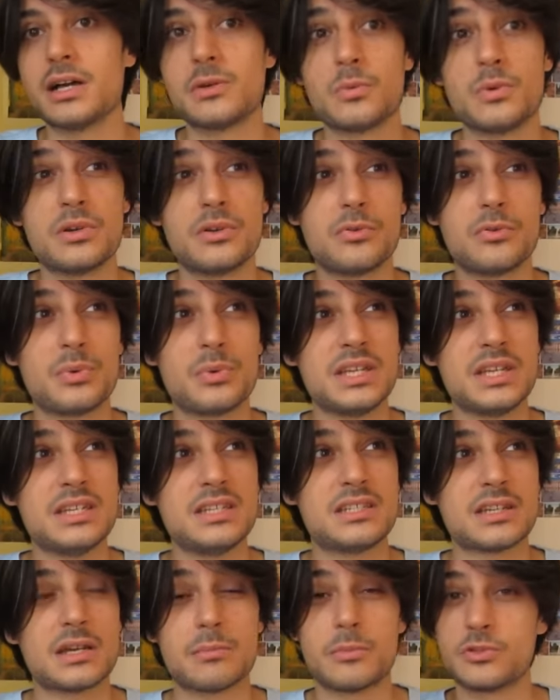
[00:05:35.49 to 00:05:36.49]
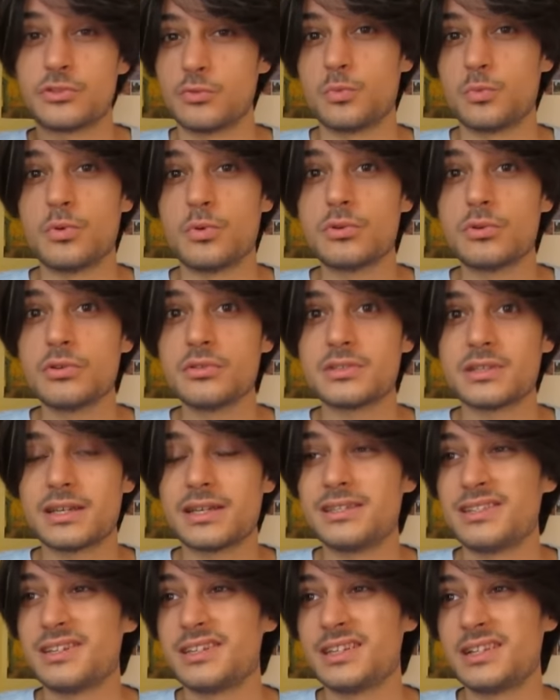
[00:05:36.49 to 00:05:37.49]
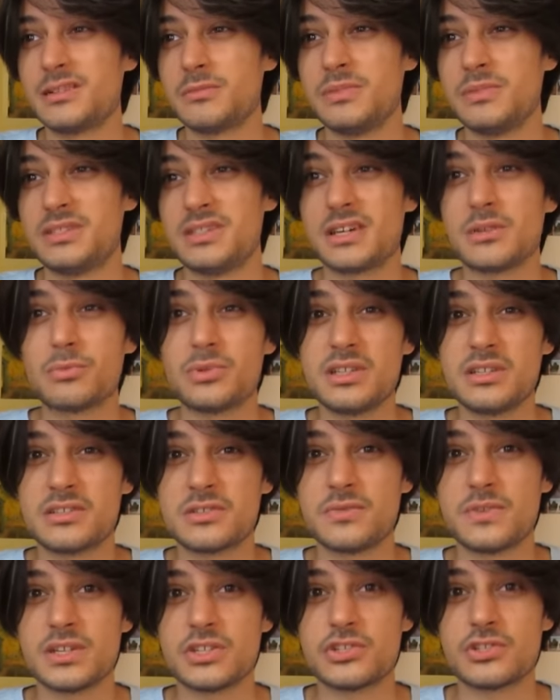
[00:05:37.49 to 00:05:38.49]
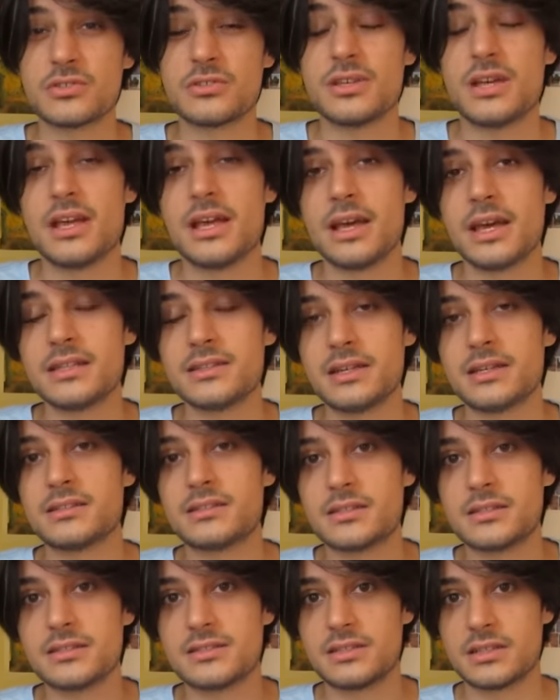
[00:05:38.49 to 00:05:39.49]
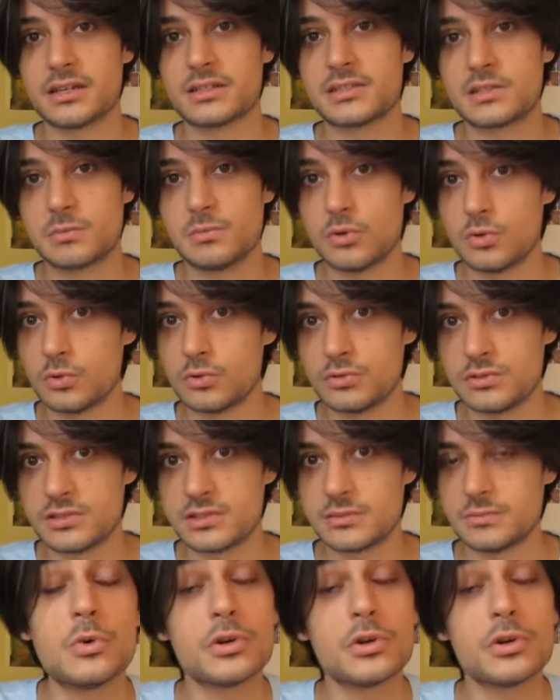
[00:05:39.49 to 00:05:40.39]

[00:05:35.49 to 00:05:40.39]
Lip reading: I will read A Model World, and then I'll be done with his fiction, and that sucks balls.